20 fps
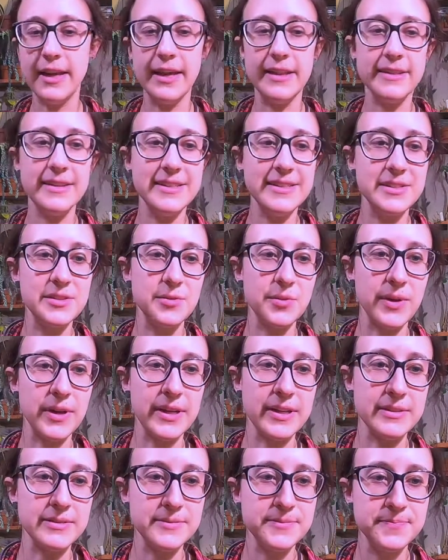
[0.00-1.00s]
And this
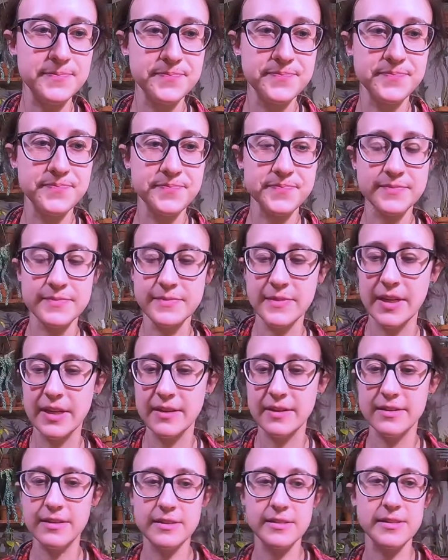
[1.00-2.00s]
one,
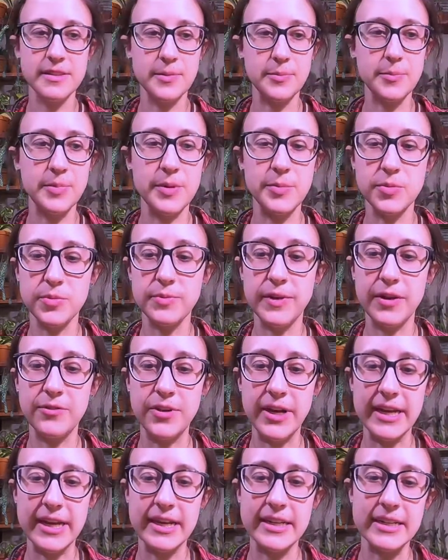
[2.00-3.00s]
some people might
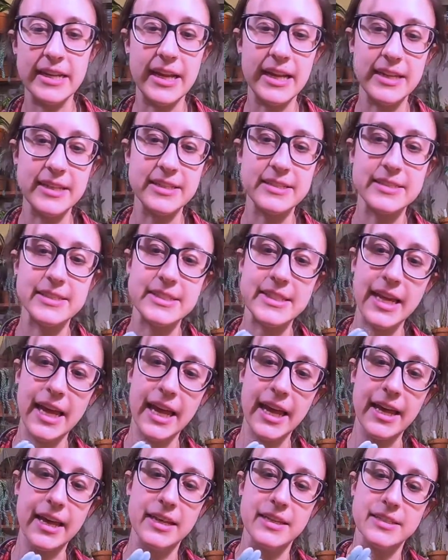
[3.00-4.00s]
recognize
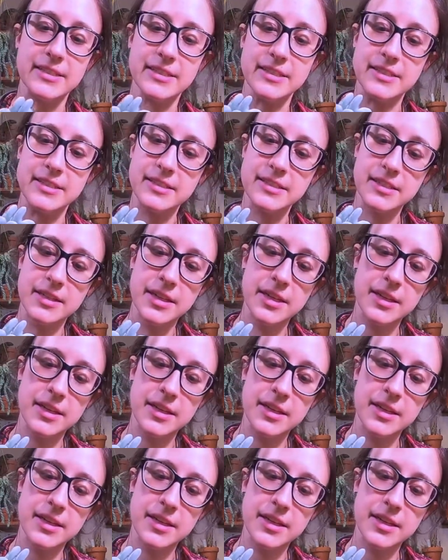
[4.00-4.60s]
as